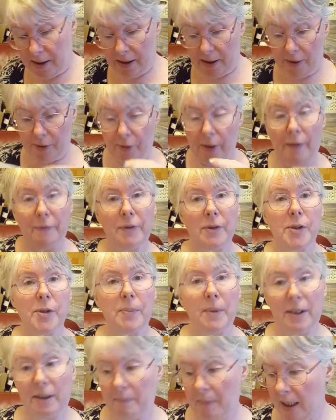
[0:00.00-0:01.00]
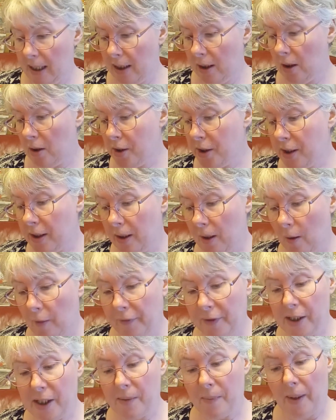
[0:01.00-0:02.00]
travels with me, goes to the
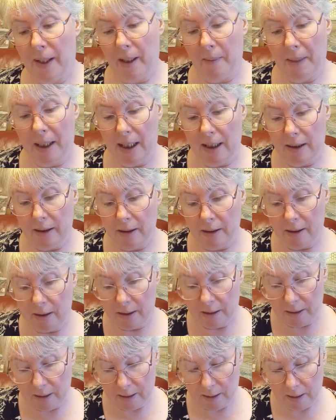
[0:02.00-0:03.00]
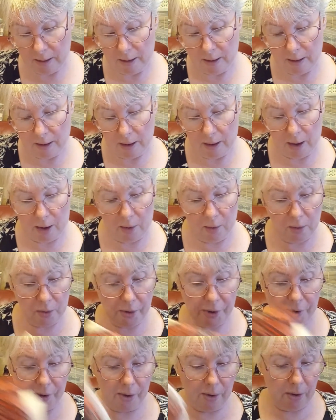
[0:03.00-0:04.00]
office when I'm in, and all
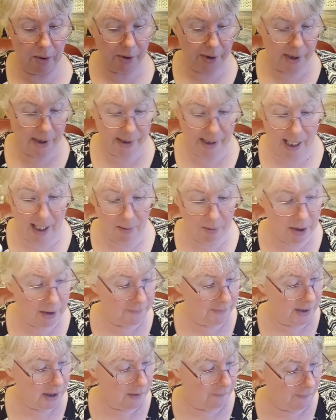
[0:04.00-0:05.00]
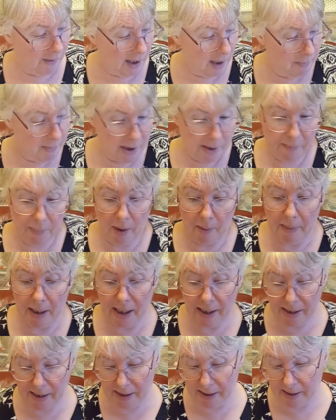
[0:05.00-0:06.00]
sorts. It's out of its frame as
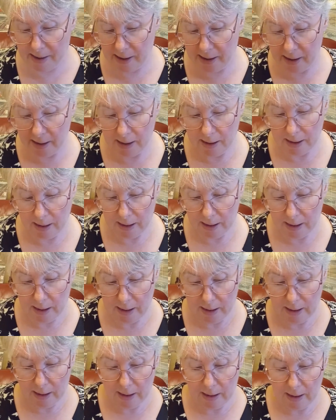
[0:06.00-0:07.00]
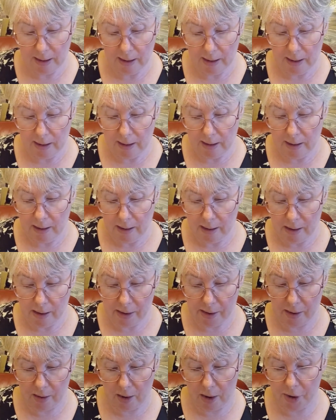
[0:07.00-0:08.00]
promised.
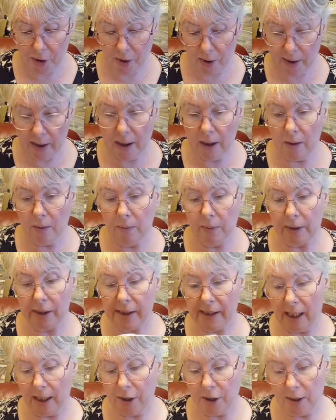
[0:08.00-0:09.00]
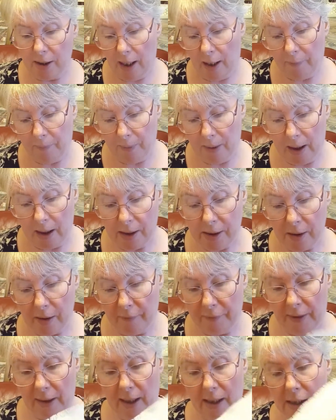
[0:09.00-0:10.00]
So I'll show you the section that I've worked over the last